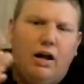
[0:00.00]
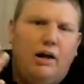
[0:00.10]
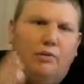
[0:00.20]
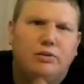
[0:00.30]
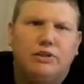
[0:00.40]

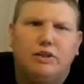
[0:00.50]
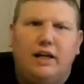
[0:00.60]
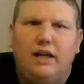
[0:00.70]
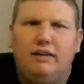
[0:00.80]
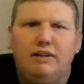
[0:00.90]
I will
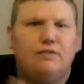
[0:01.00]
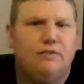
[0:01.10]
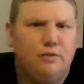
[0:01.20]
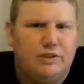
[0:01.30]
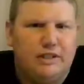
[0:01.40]
say this
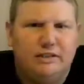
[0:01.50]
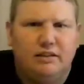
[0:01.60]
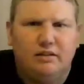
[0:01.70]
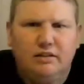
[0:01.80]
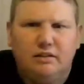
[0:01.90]
flu
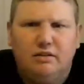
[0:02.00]
season